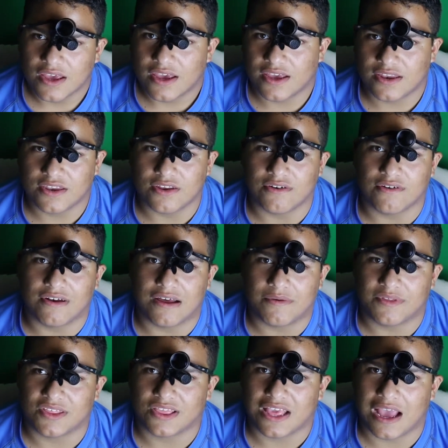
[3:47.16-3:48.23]
and
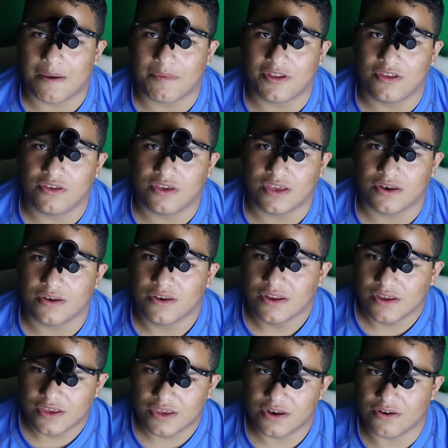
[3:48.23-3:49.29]
now with the tablet, you can,
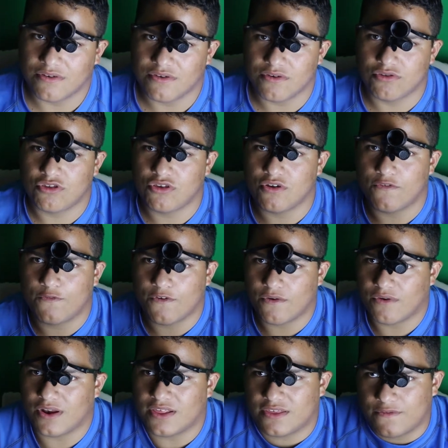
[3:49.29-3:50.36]
use your
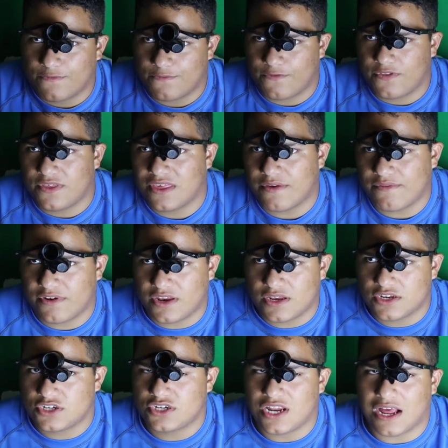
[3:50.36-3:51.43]
phone as a
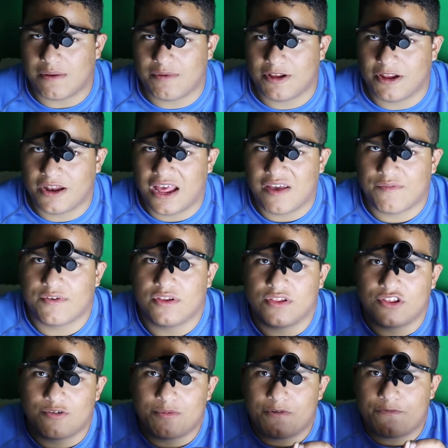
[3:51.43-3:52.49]
7-inch tablet and have it a
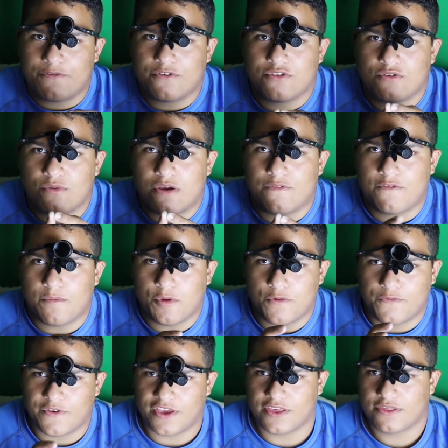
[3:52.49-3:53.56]
little bit further away from your
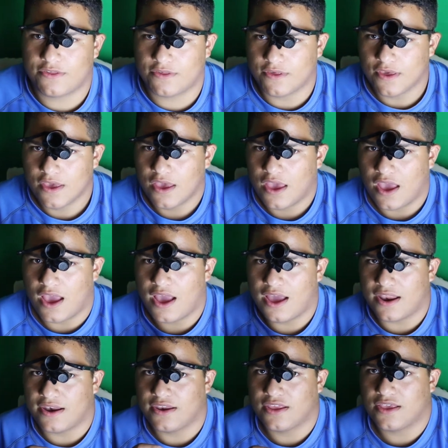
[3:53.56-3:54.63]
face
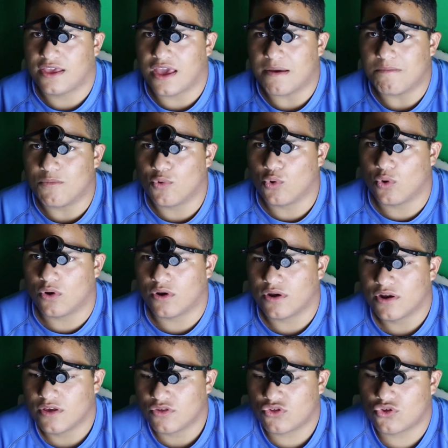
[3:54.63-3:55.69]
and get
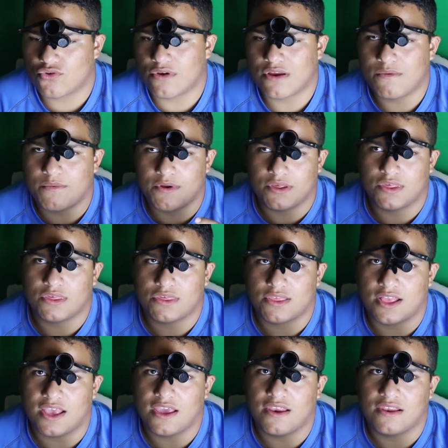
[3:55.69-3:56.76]
more screen real
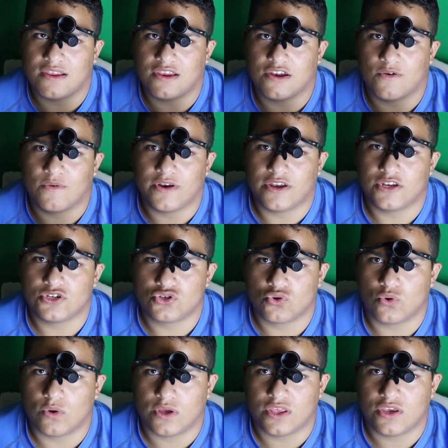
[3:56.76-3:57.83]
estate, and
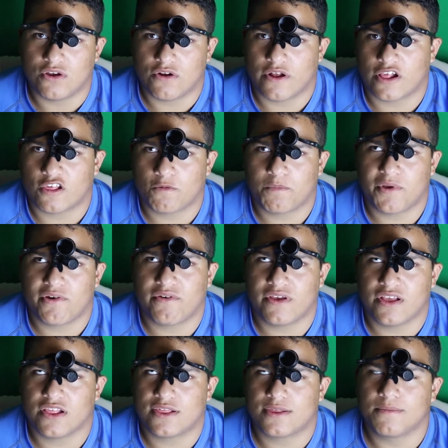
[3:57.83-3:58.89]
enjoy your
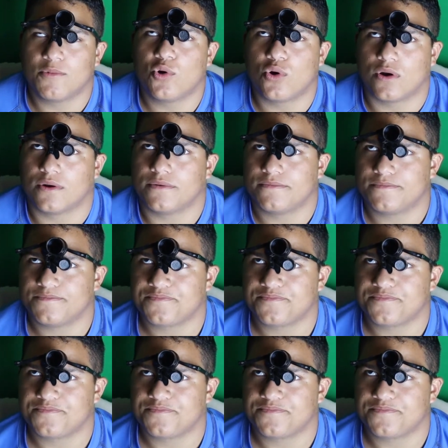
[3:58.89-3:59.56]
experience more.